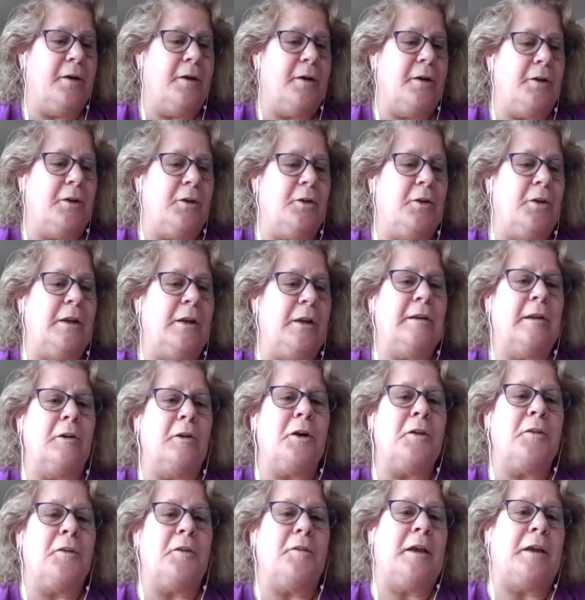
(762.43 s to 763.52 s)
You need to
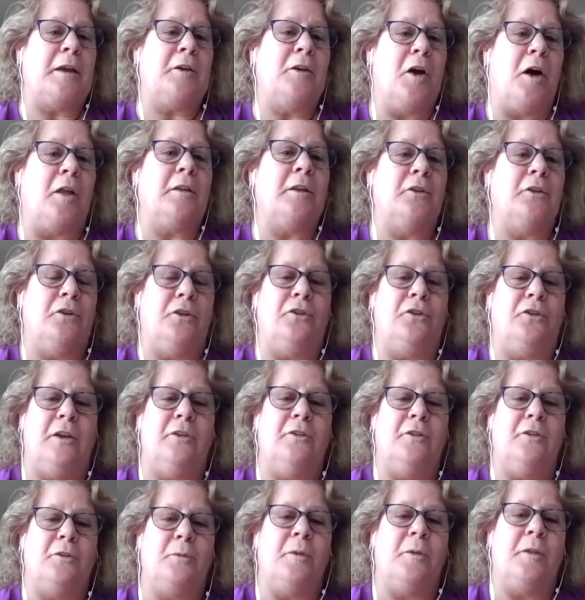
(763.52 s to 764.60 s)
look at the technology
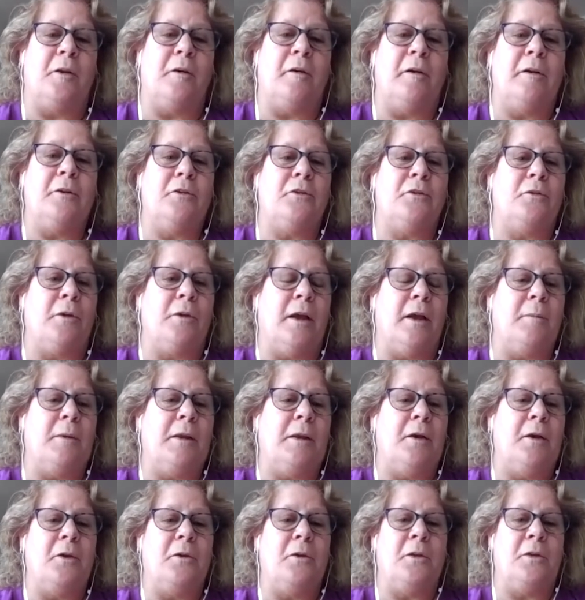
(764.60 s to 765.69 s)
changes within our industry. I
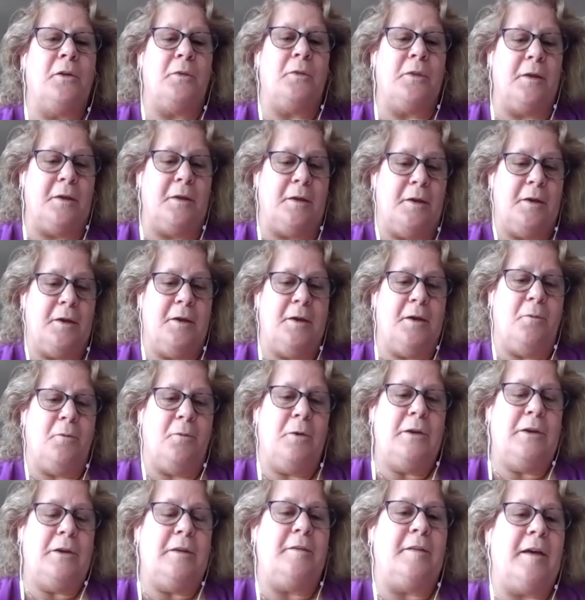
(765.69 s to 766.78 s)
mean,
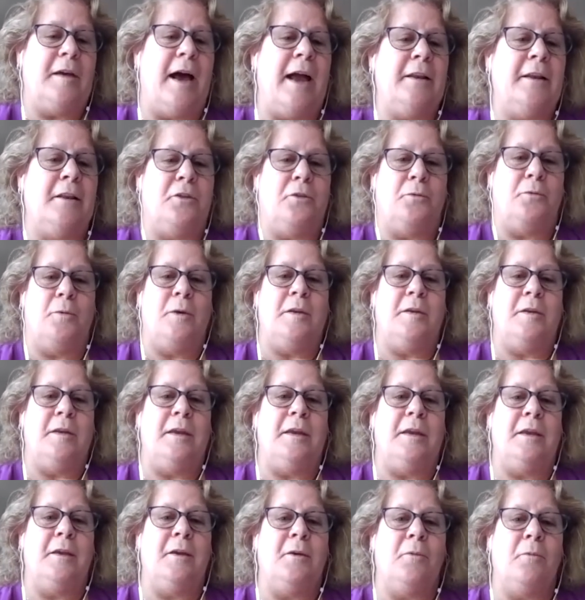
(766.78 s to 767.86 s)
we design in
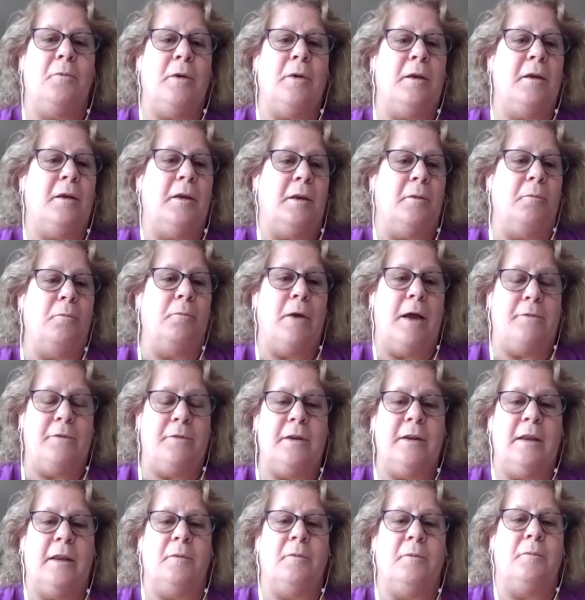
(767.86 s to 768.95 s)
3D, in
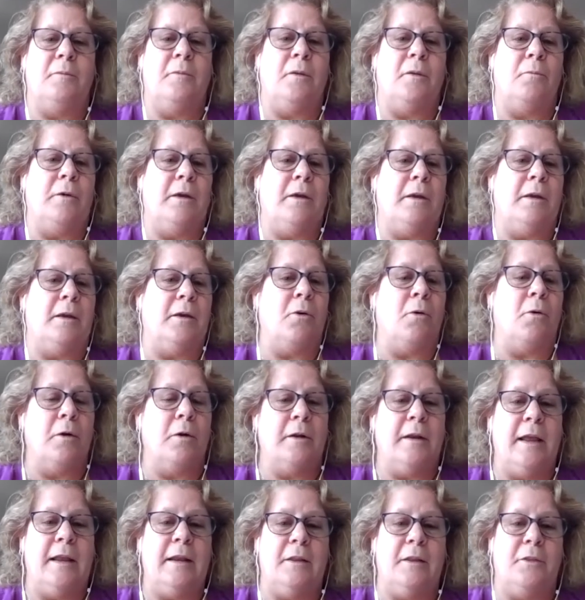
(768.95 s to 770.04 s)
Revit, and we
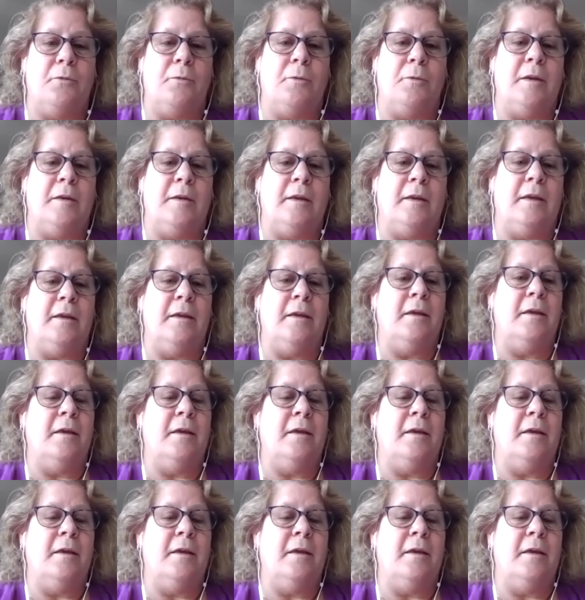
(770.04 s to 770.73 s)
coordinate in 3D.